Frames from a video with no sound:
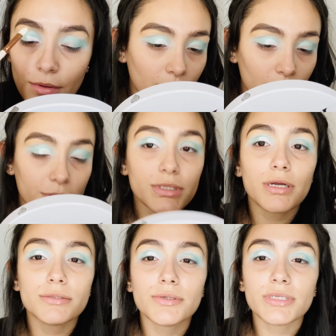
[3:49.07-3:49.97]
This
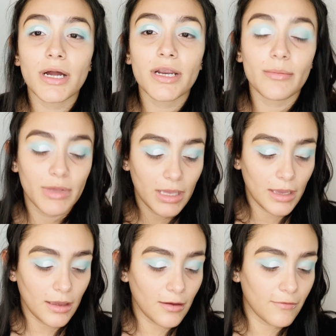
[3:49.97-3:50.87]
also is not gonna be
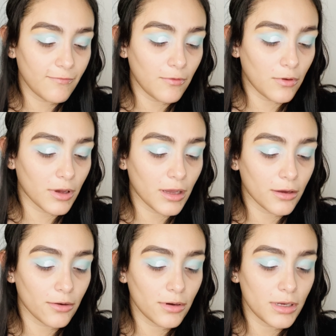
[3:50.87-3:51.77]
a full cut
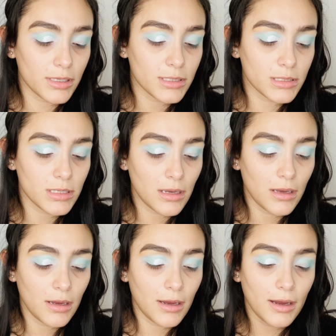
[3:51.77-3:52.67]
crease.
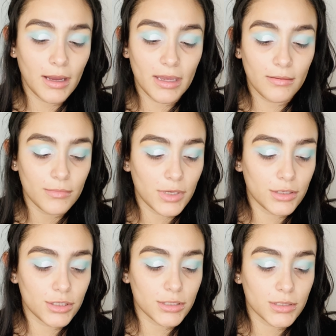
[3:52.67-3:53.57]
I am
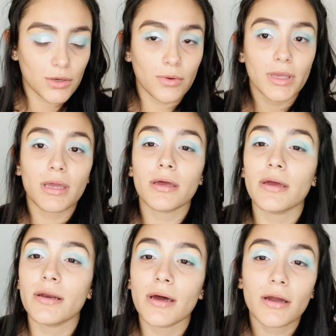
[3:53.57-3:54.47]
just going
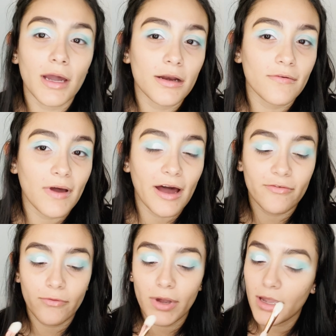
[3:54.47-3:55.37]
in kind of
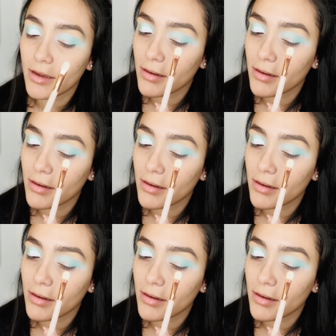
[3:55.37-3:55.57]
halfway.